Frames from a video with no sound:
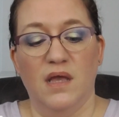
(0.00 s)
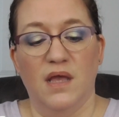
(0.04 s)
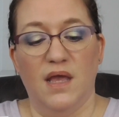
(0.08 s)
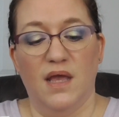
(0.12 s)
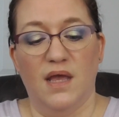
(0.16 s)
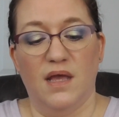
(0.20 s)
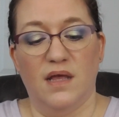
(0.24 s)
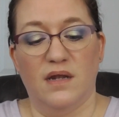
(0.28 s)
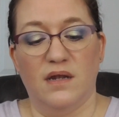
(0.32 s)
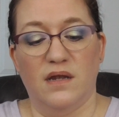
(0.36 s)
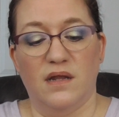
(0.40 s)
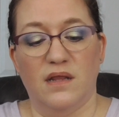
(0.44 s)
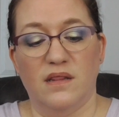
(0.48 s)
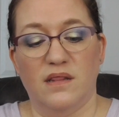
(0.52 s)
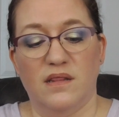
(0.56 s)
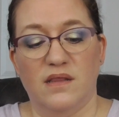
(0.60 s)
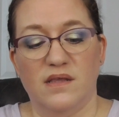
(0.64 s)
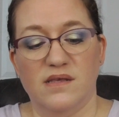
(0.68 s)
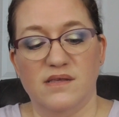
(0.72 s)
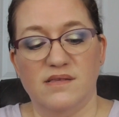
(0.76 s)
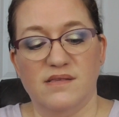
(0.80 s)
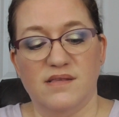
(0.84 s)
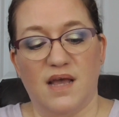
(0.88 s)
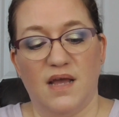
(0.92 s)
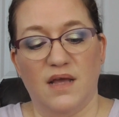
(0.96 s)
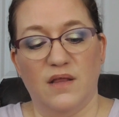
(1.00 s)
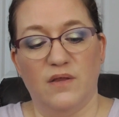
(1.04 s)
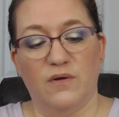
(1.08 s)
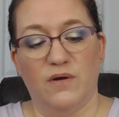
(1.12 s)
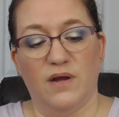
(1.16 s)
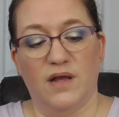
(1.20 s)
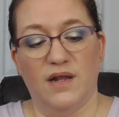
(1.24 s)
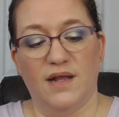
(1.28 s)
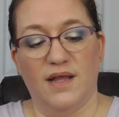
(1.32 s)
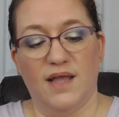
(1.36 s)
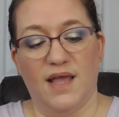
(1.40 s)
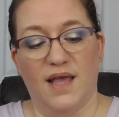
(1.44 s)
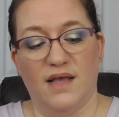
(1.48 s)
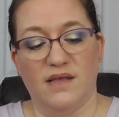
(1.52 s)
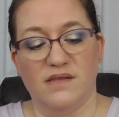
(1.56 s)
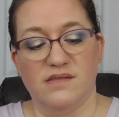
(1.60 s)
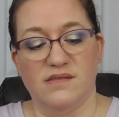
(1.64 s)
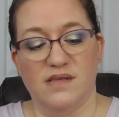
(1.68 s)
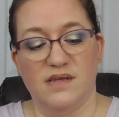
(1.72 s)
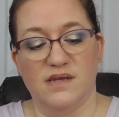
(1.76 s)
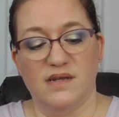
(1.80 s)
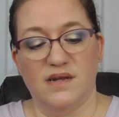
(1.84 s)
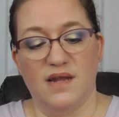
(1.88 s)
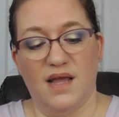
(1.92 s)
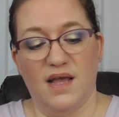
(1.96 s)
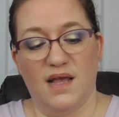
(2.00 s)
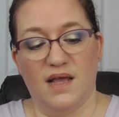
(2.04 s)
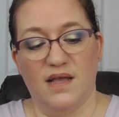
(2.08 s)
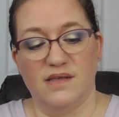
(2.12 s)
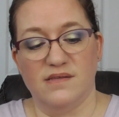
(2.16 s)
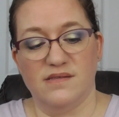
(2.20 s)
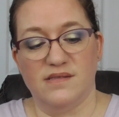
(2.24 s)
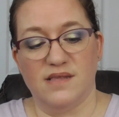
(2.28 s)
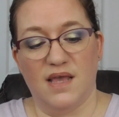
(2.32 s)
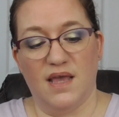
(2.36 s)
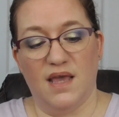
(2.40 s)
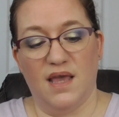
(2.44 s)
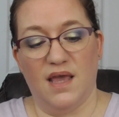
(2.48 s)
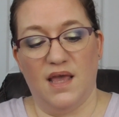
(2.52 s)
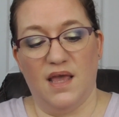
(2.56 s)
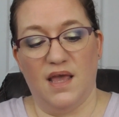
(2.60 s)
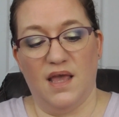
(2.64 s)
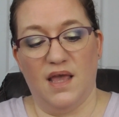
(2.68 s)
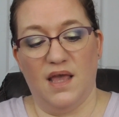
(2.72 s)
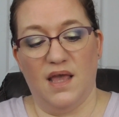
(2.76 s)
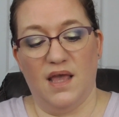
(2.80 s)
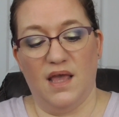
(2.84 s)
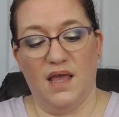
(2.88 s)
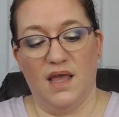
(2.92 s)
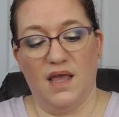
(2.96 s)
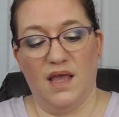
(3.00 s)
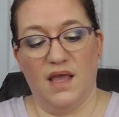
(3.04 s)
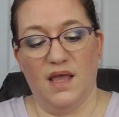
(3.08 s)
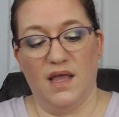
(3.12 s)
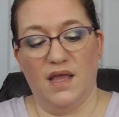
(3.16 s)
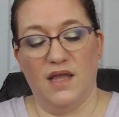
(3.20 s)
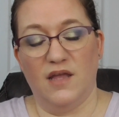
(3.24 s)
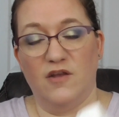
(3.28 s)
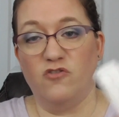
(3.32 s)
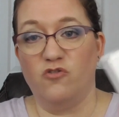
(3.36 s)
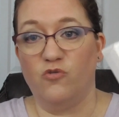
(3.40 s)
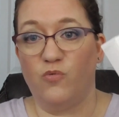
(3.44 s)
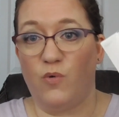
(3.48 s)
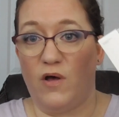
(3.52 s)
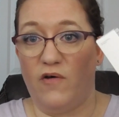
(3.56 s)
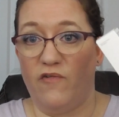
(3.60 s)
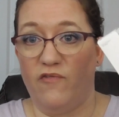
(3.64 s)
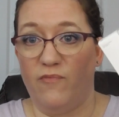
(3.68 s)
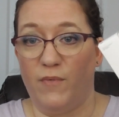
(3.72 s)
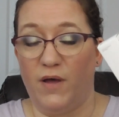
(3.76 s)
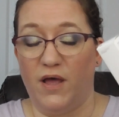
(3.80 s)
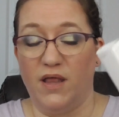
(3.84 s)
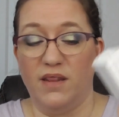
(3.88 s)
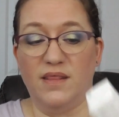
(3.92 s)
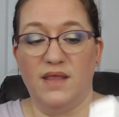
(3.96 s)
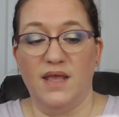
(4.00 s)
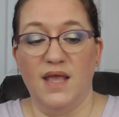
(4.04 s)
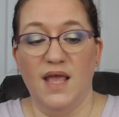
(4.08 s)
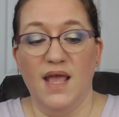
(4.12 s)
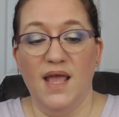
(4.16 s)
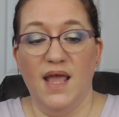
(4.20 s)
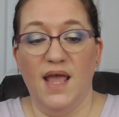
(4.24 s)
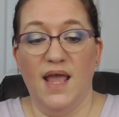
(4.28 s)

And this hyaluronic acid has a 12-month.